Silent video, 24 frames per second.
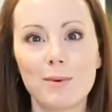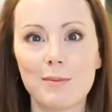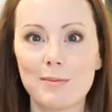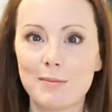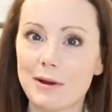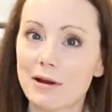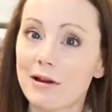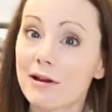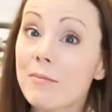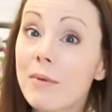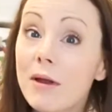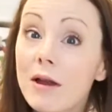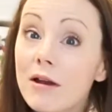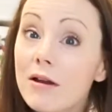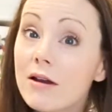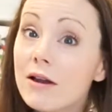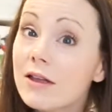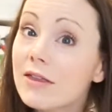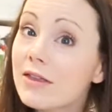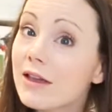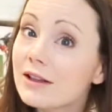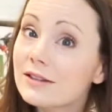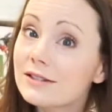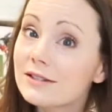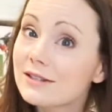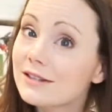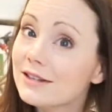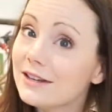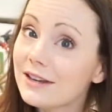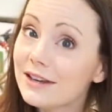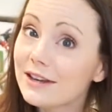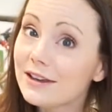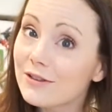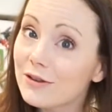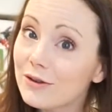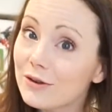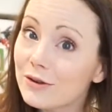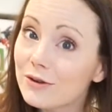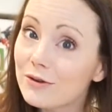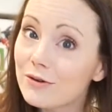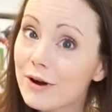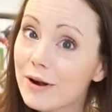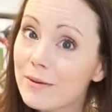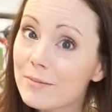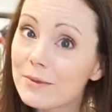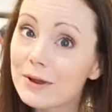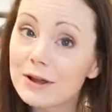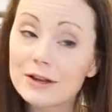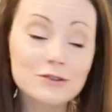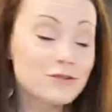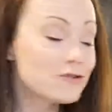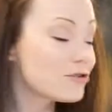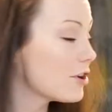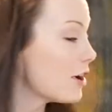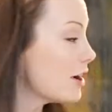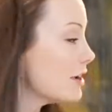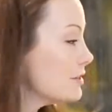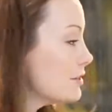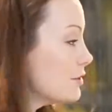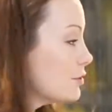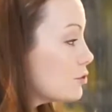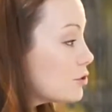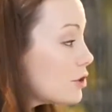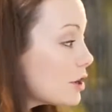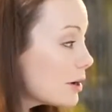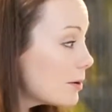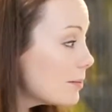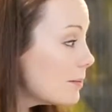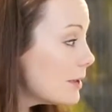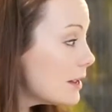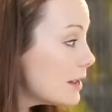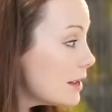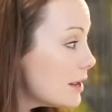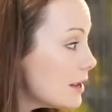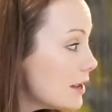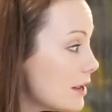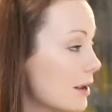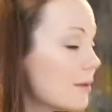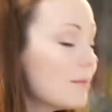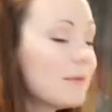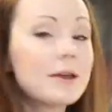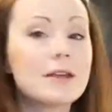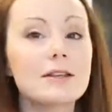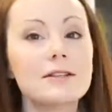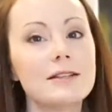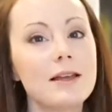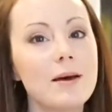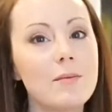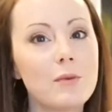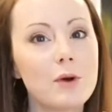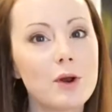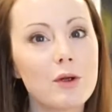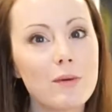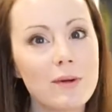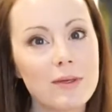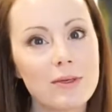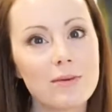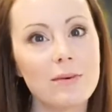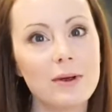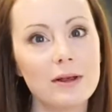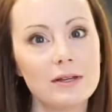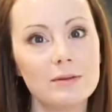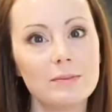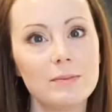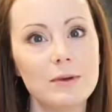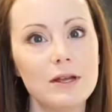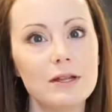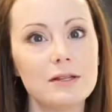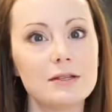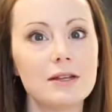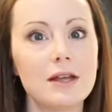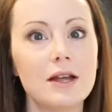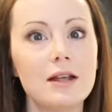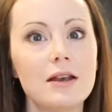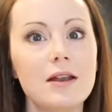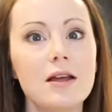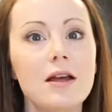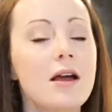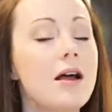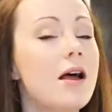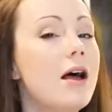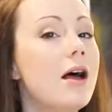Mary Berry, that sneaky little gremlin, tried to trick me, because then when I read the recipe it said